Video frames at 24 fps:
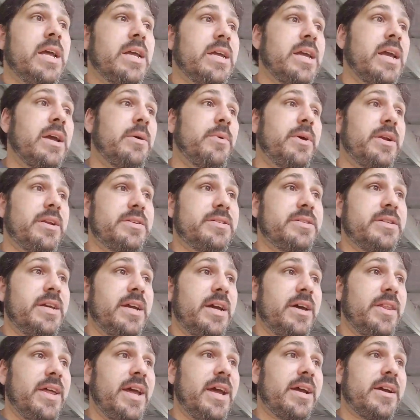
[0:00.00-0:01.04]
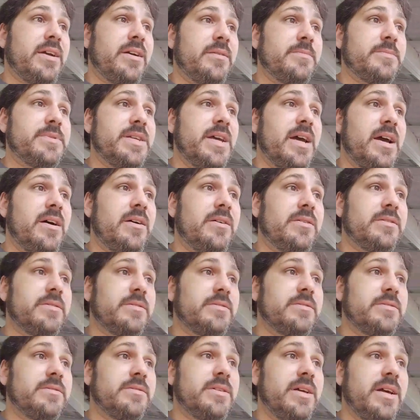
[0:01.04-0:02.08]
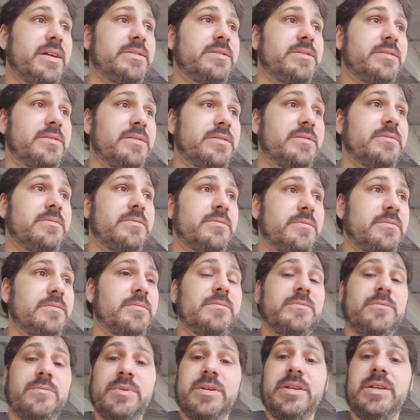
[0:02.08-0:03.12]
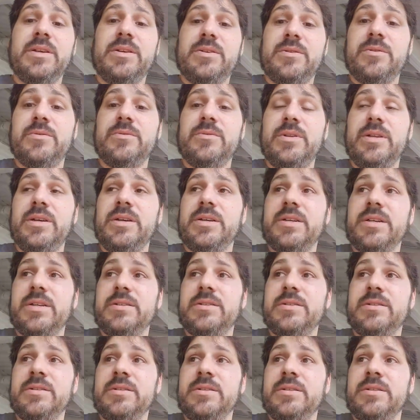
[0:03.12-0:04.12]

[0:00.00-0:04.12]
Can't wait to see how that comes out. That's really cool looking.